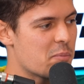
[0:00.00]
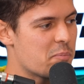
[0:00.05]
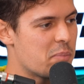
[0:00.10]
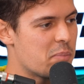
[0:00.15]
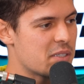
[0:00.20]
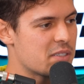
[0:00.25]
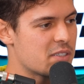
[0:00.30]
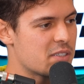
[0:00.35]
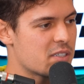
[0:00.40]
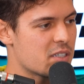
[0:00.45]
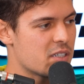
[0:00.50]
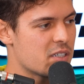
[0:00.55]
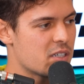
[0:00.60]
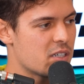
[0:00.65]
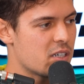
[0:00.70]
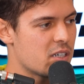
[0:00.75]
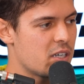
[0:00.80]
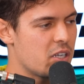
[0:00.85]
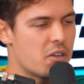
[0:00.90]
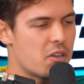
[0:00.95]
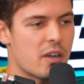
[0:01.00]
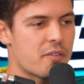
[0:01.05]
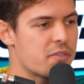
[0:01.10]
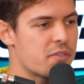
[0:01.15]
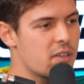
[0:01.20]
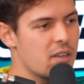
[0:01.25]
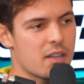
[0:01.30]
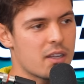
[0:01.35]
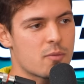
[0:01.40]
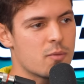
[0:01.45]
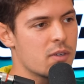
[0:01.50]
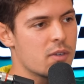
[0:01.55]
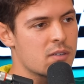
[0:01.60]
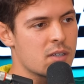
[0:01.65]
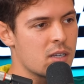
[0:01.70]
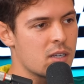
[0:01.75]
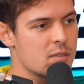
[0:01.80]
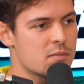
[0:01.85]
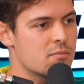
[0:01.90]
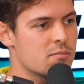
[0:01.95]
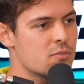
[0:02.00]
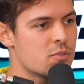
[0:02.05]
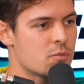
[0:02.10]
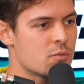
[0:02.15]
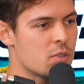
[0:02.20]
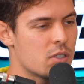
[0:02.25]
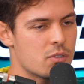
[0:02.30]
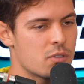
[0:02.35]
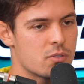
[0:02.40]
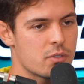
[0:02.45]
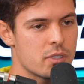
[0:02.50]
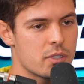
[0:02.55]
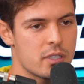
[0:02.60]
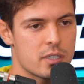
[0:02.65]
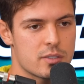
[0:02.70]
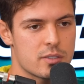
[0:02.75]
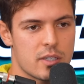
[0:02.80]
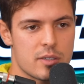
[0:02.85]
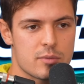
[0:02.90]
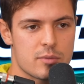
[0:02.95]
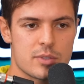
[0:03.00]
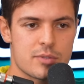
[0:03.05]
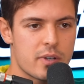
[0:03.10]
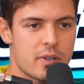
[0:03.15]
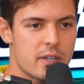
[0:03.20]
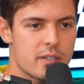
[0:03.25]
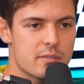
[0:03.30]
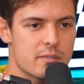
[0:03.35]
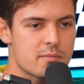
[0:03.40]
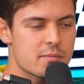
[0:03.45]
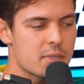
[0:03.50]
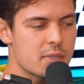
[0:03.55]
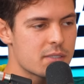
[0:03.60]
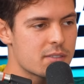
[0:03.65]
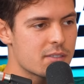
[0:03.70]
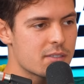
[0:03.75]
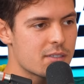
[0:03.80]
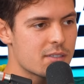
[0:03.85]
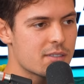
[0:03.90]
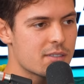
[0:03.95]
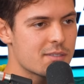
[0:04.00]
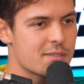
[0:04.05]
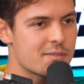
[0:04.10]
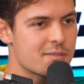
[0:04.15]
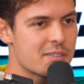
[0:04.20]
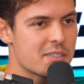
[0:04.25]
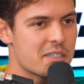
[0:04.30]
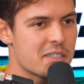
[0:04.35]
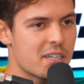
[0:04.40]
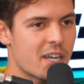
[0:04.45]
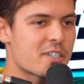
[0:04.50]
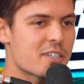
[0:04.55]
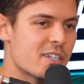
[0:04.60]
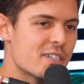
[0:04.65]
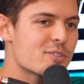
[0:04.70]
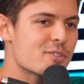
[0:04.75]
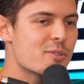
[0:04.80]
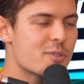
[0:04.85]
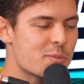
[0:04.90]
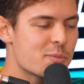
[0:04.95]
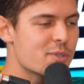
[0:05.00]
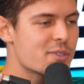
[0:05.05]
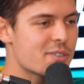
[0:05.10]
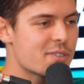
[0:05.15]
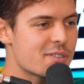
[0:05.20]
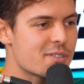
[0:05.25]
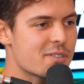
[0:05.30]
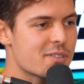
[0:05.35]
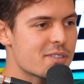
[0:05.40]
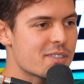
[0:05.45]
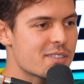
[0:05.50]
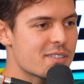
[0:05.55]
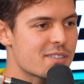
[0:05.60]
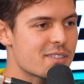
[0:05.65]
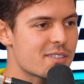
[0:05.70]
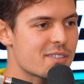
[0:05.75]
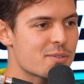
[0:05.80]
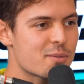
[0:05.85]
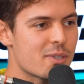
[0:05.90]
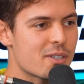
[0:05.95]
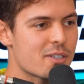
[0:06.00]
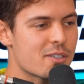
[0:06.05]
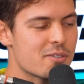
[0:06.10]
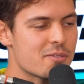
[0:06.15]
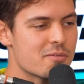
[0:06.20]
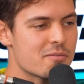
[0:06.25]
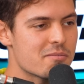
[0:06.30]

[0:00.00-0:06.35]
but uh, you know, after like one, one or two years, then it was fine. But uh, actually, school in Brazil is is really cool.